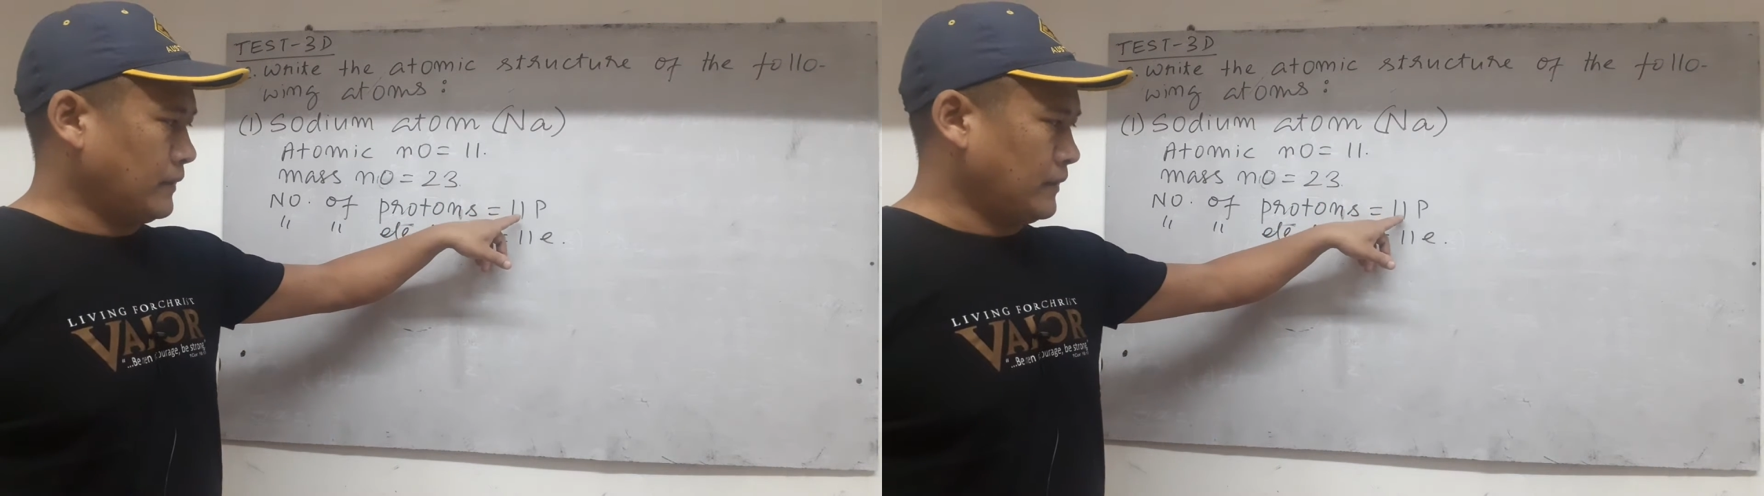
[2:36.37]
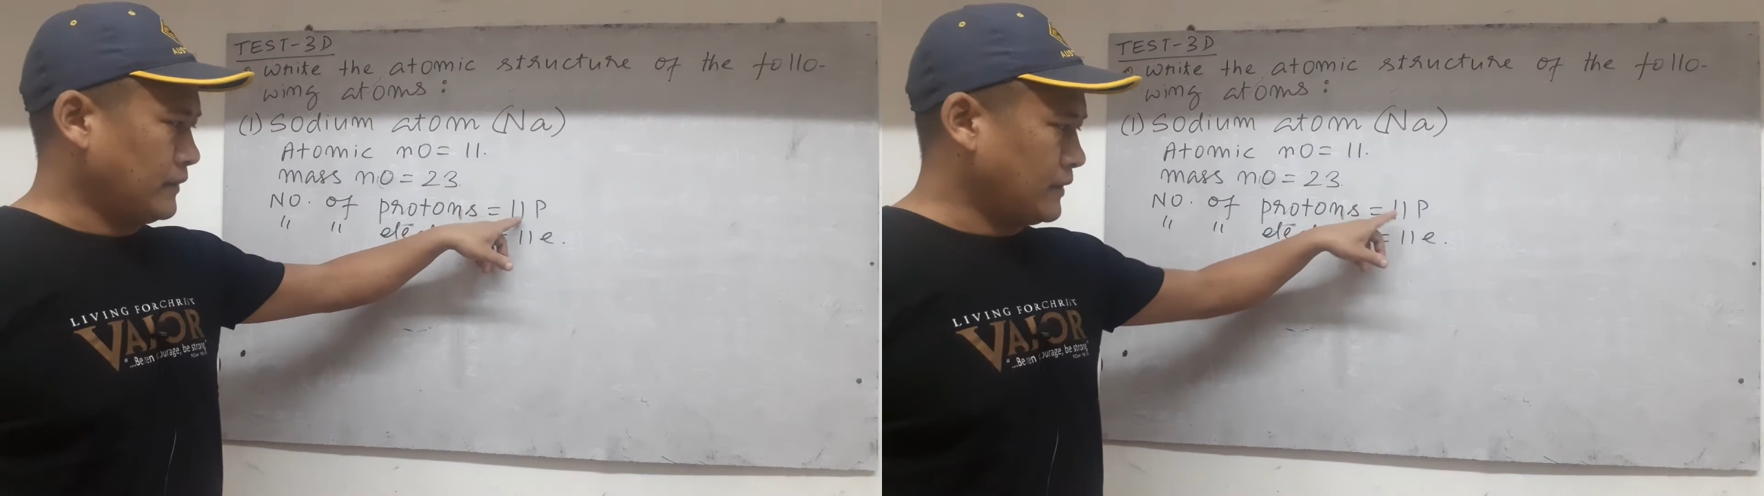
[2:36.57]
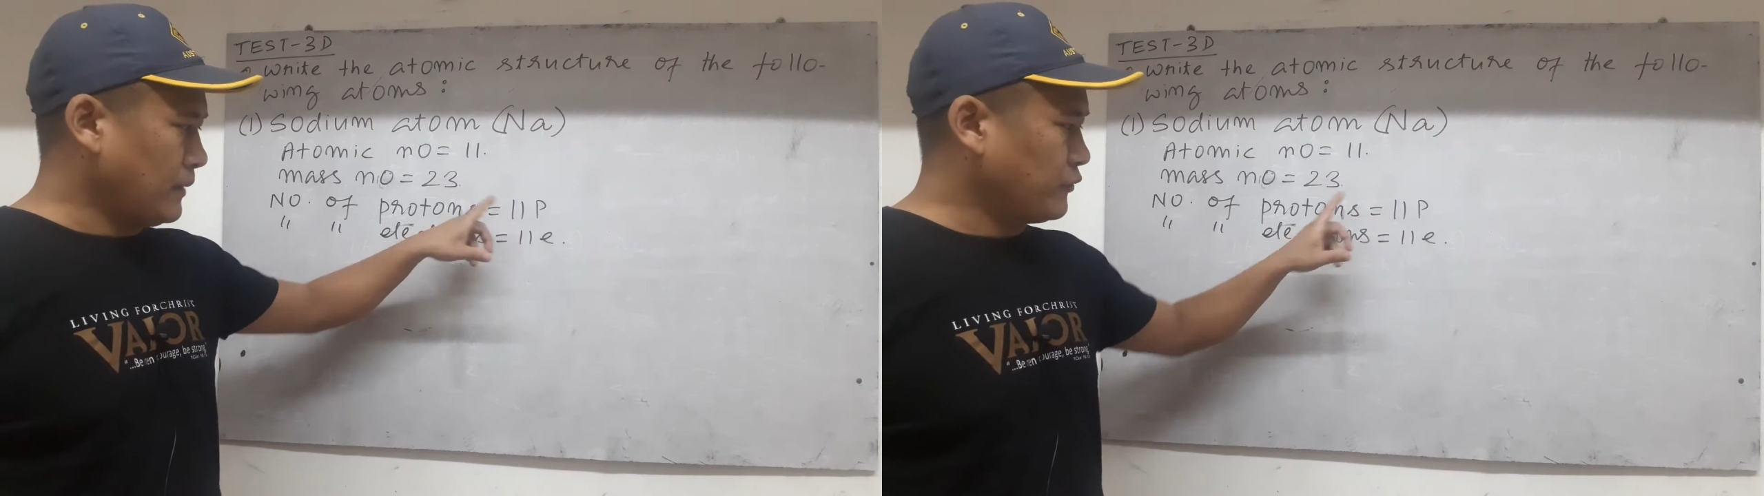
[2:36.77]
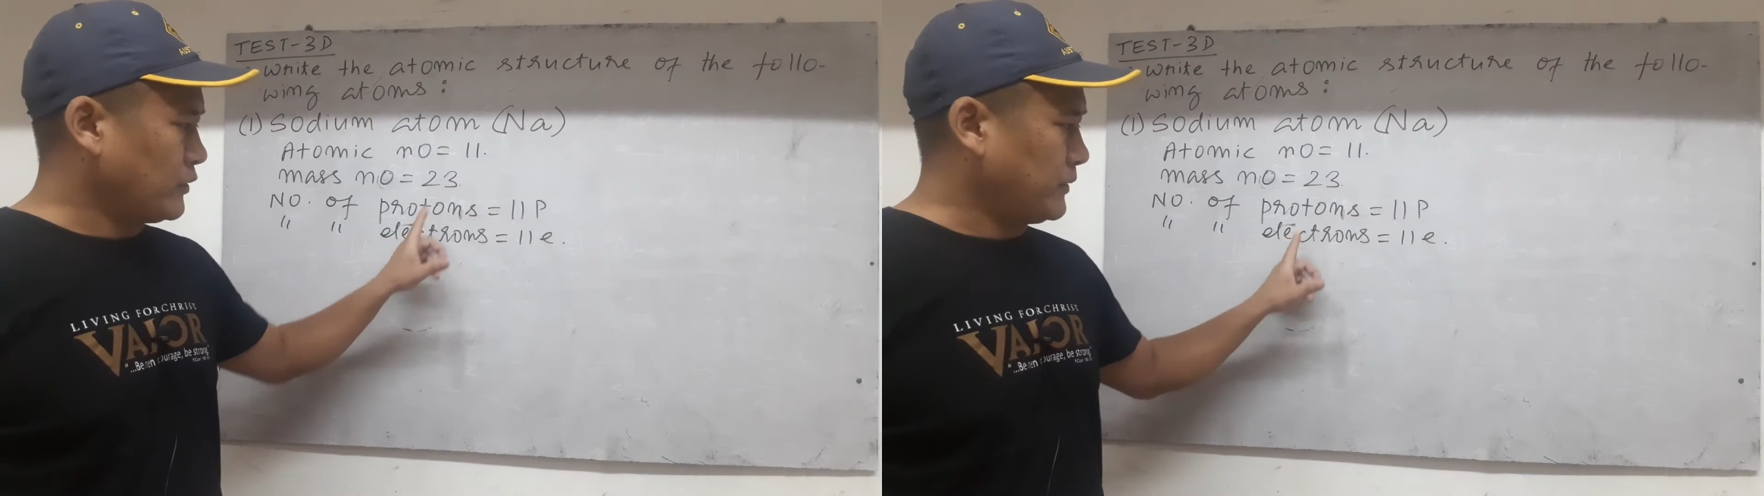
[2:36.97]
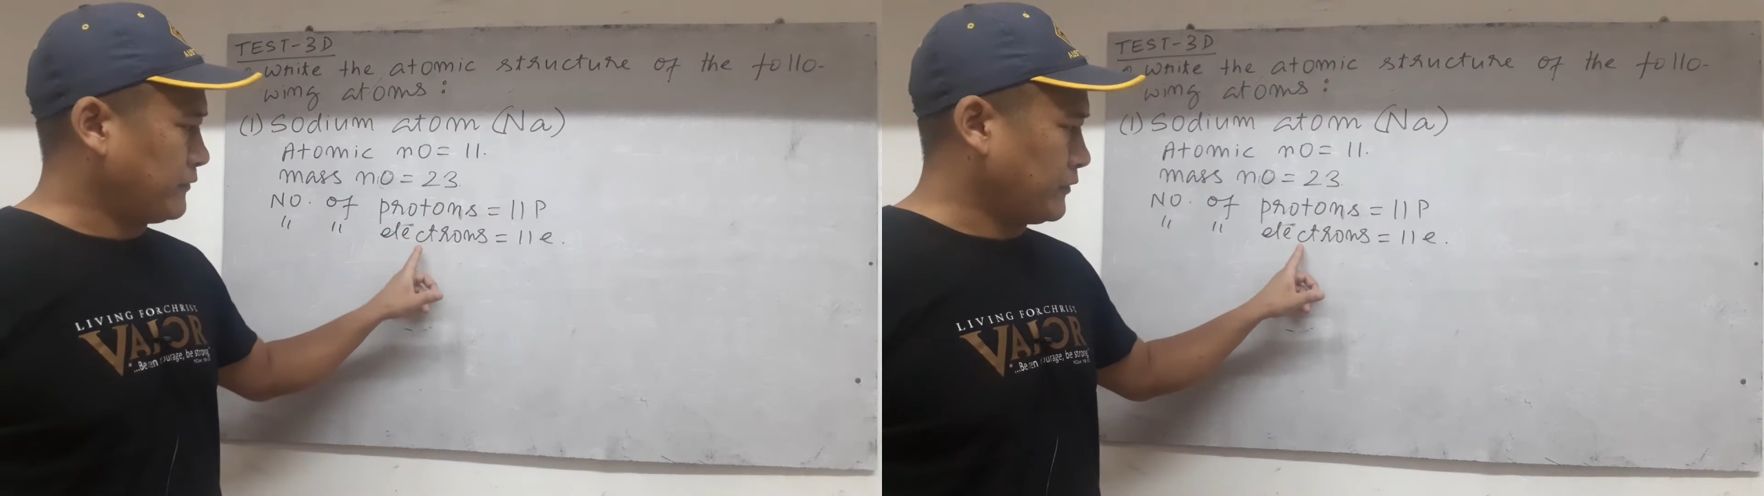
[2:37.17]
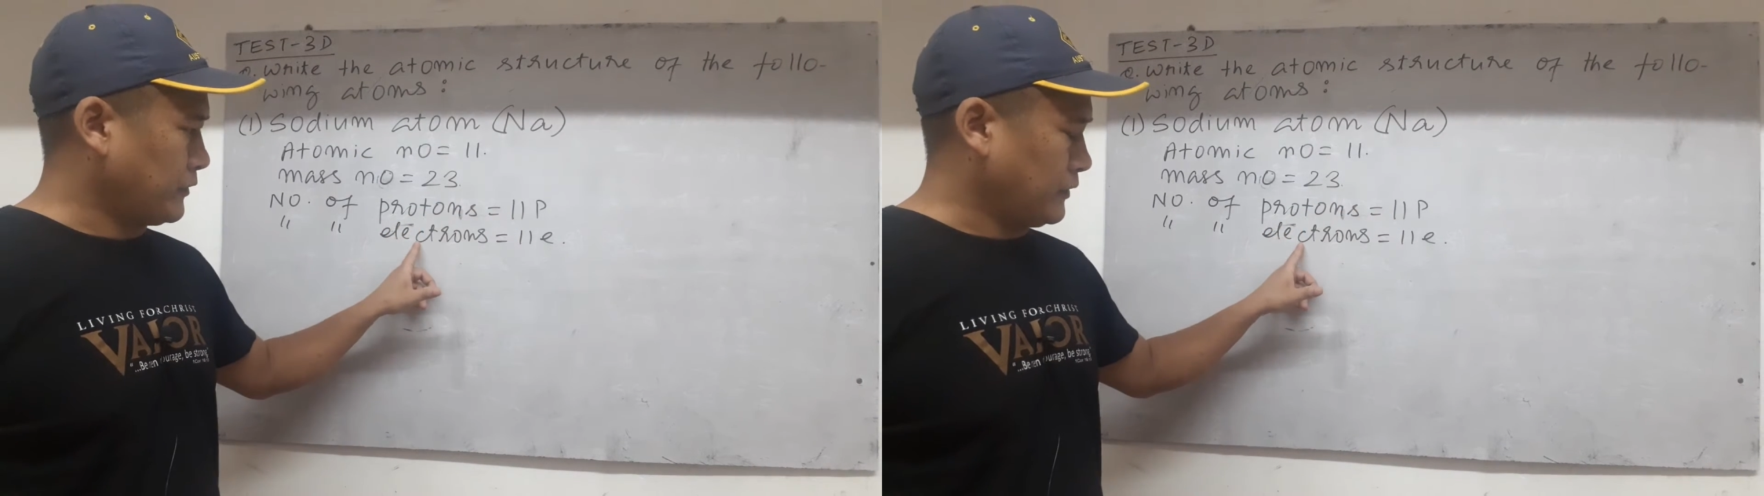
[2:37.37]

the same will be for